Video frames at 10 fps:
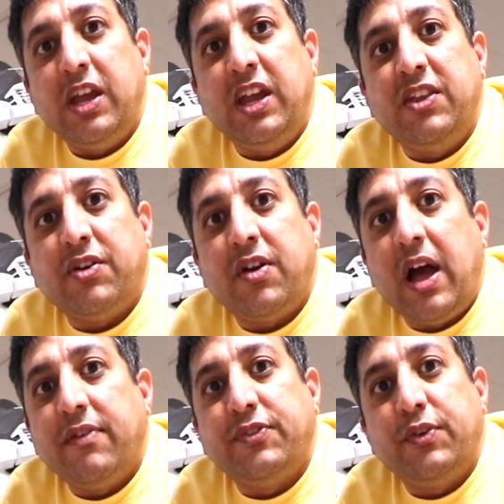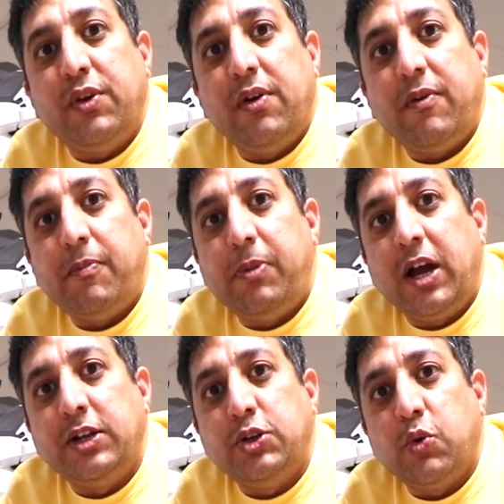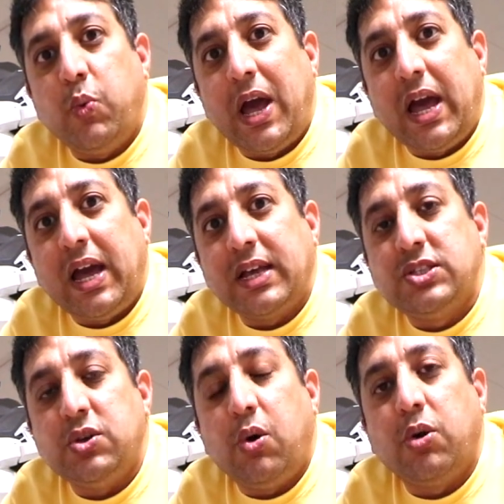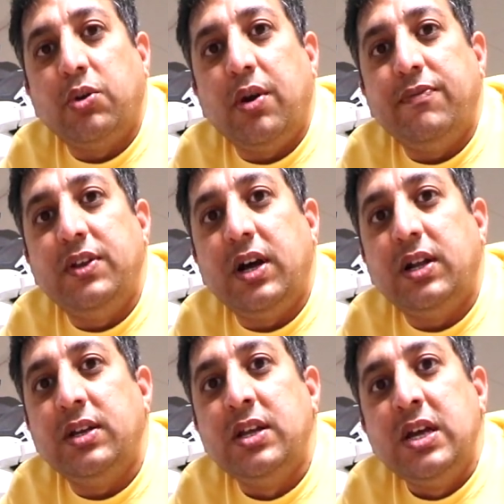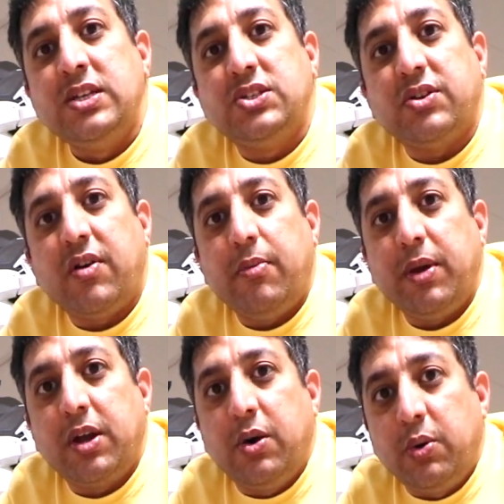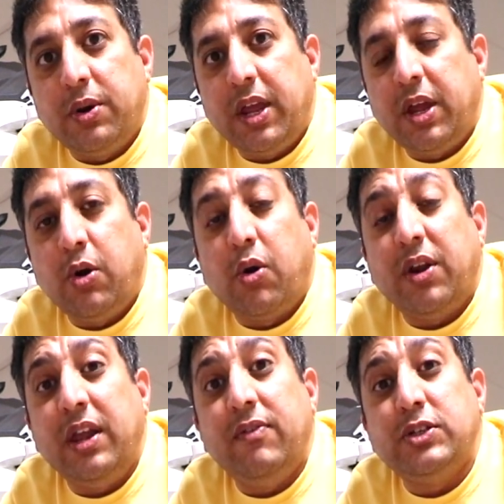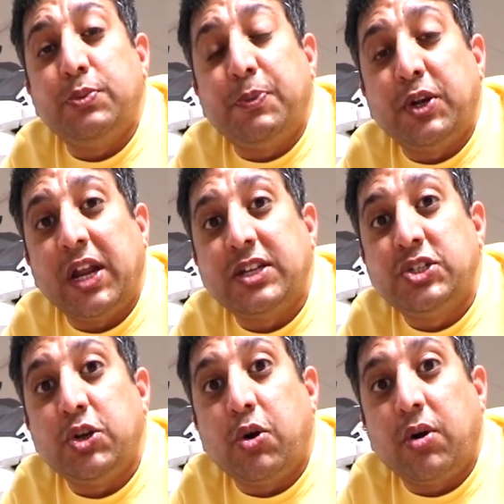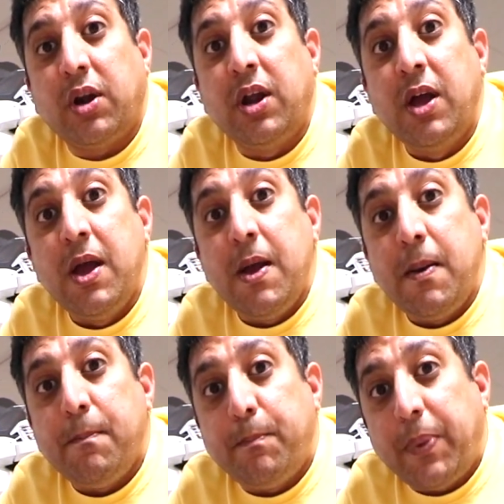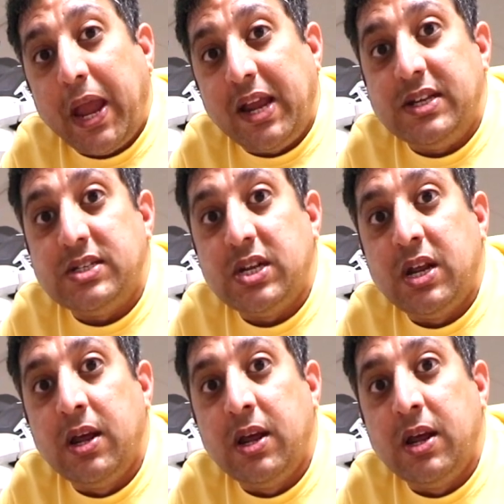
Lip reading: either after you have applied your wax or you have done ceramic coating or even to protect your paint.